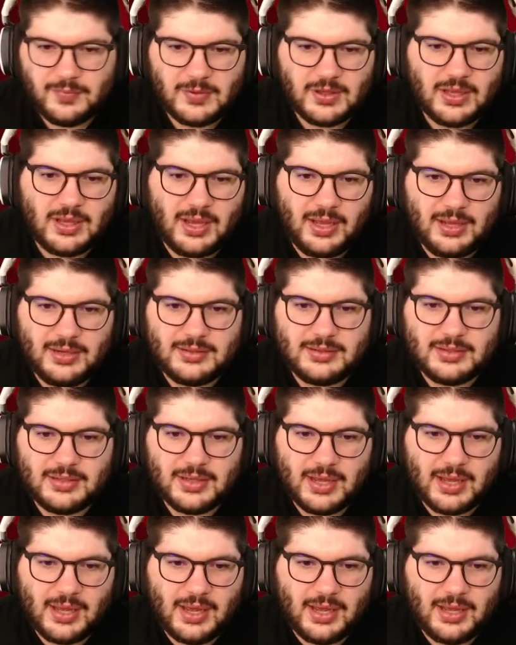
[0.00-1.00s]
and he
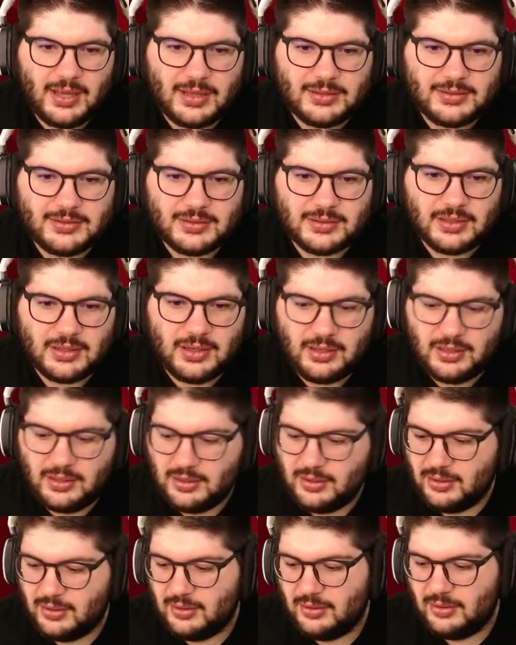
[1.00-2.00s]
had
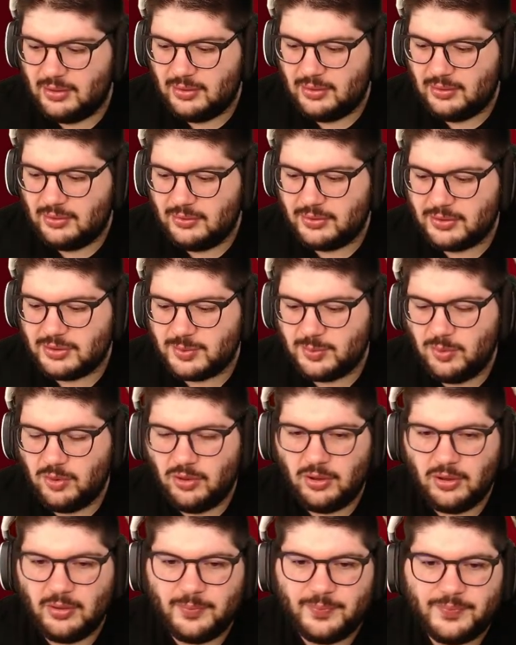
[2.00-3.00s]
Lucas
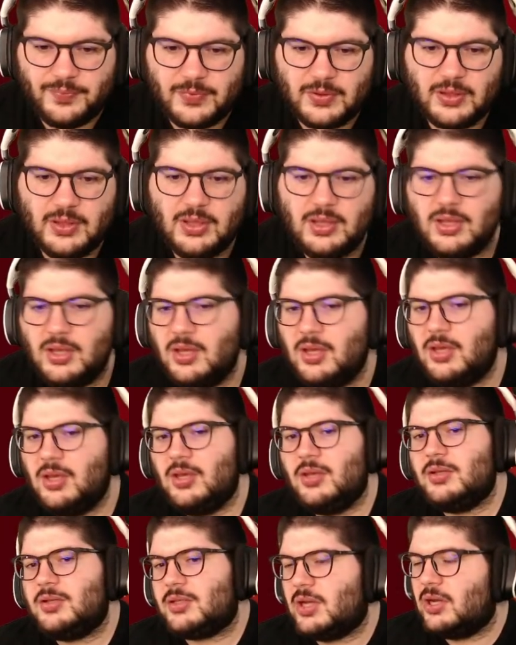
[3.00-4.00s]
Moura.
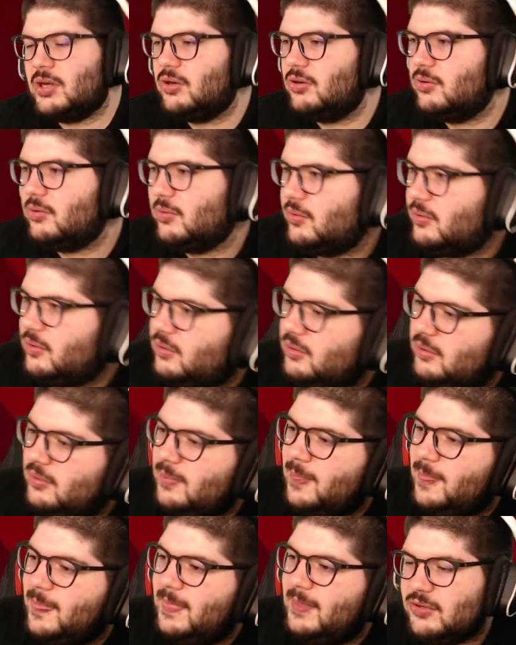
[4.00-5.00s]
So,
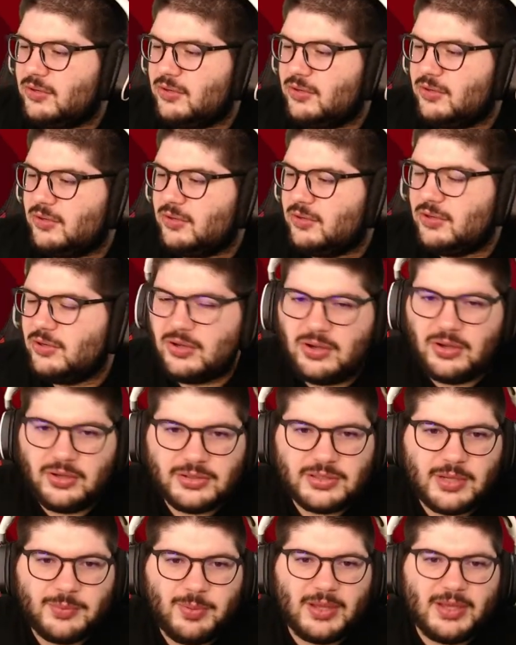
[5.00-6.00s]
Antonio
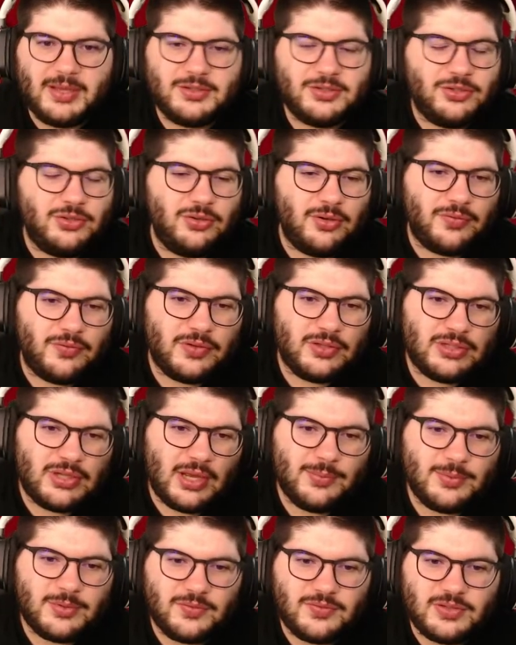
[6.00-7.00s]
Conte plays two different
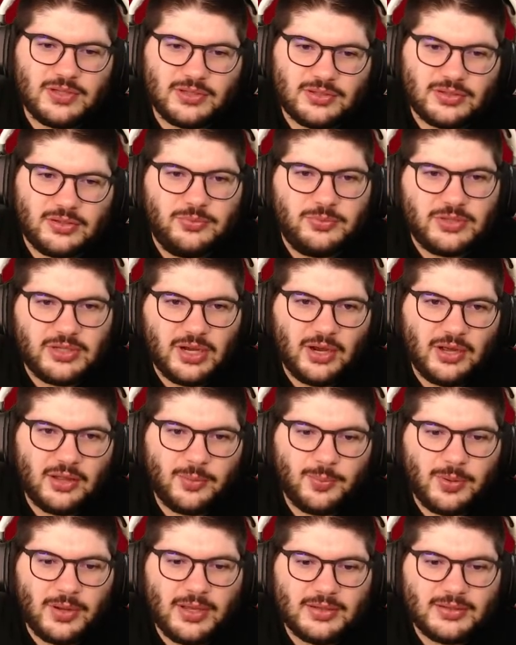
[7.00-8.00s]
types of systems. He either
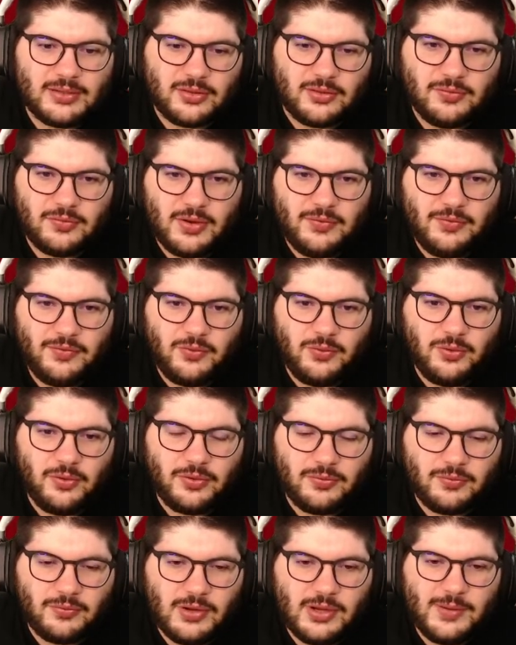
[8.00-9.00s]
plays a
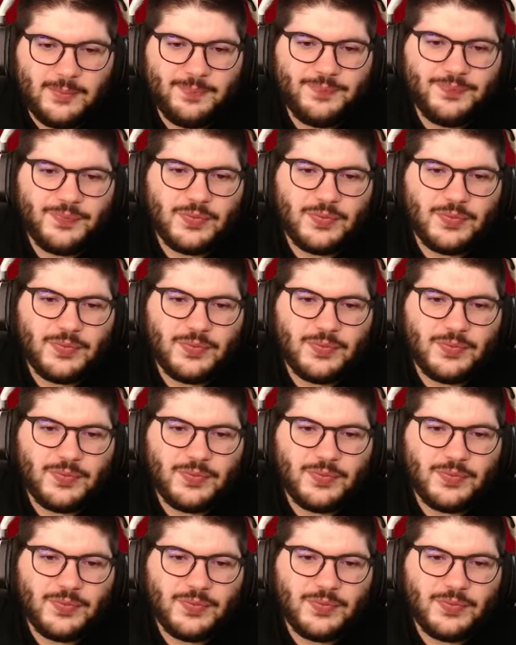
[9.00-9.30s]
3-4-3,